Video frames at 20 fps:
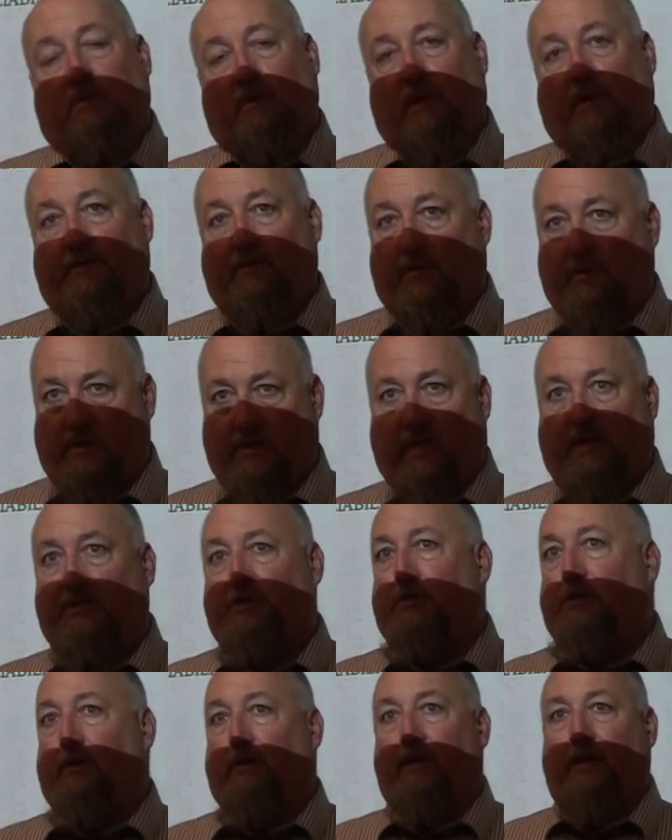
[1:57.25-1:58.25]
either
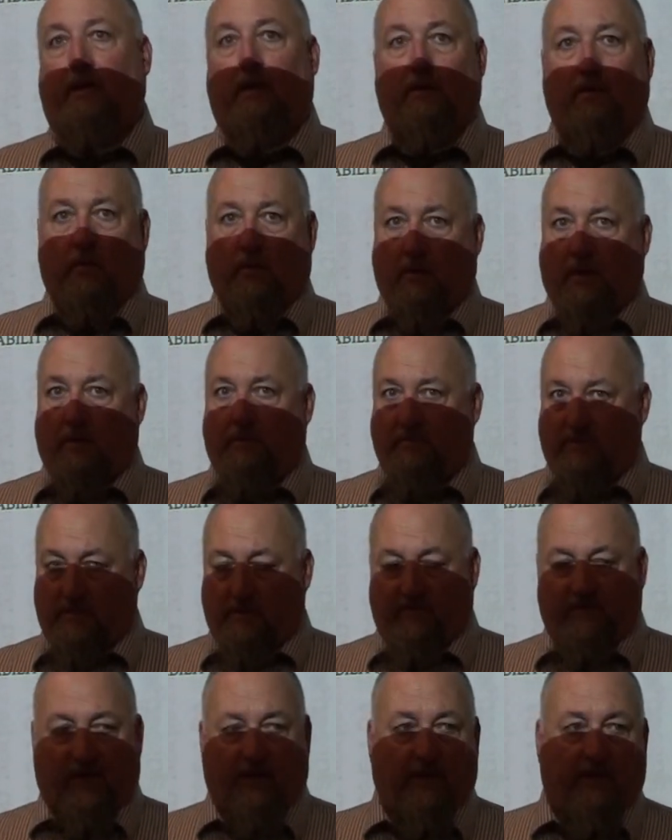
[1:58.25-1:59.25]
intentionally or
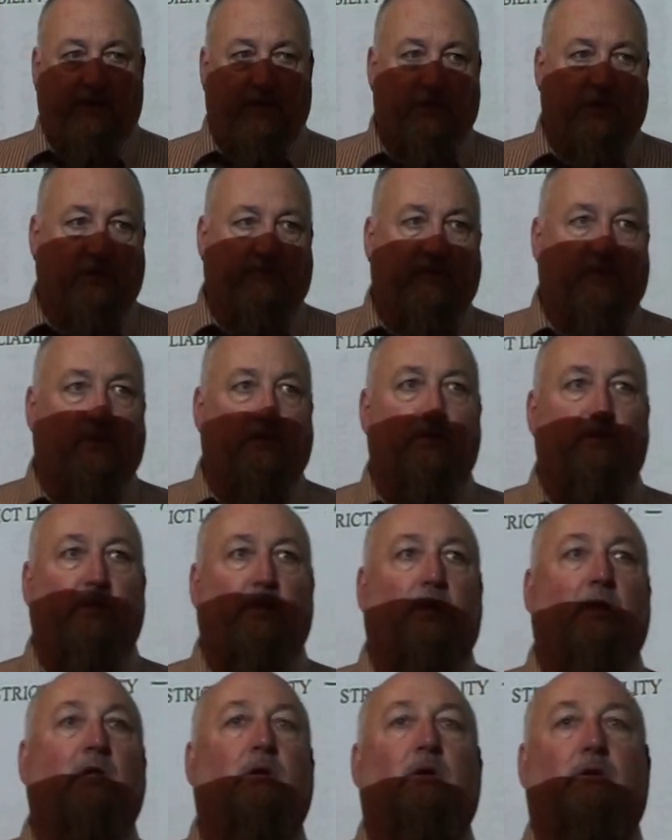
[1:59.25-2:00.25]
in violation of a
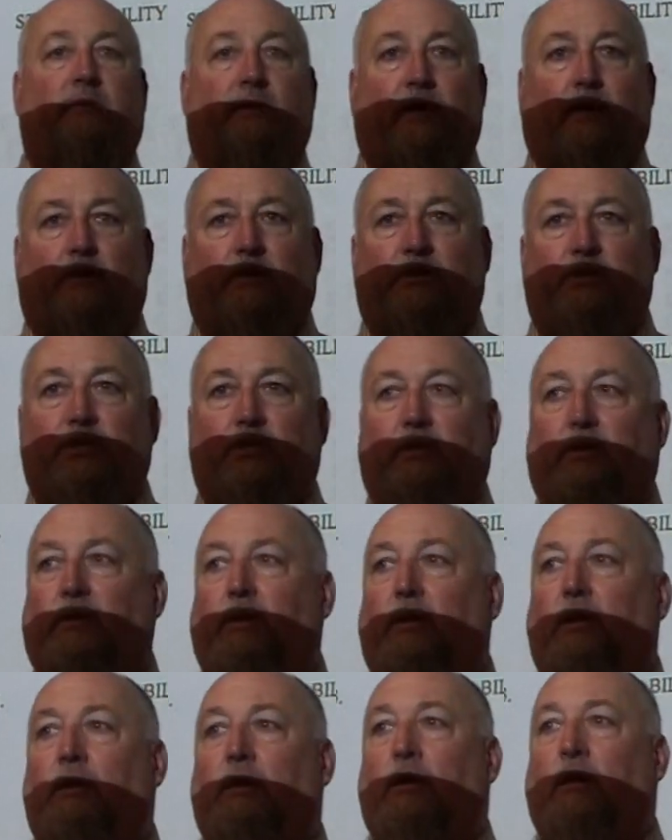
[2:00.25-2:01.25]
duty,
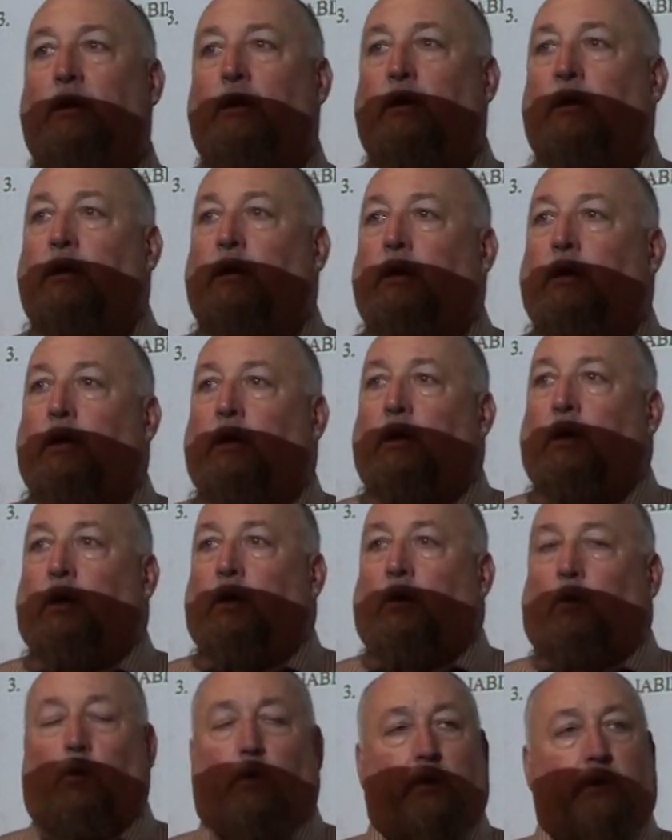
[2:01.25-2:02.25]
negligently,
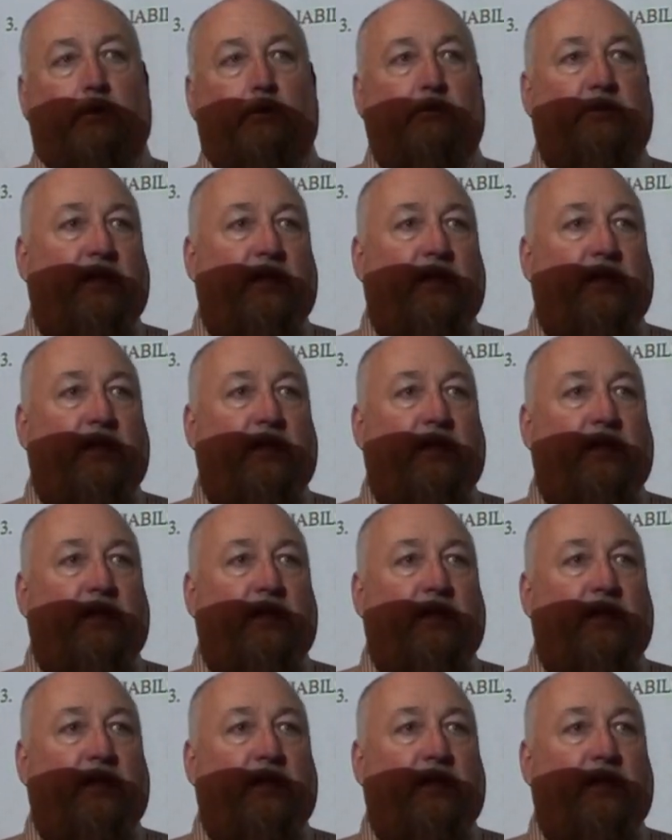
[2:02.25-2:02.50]
or you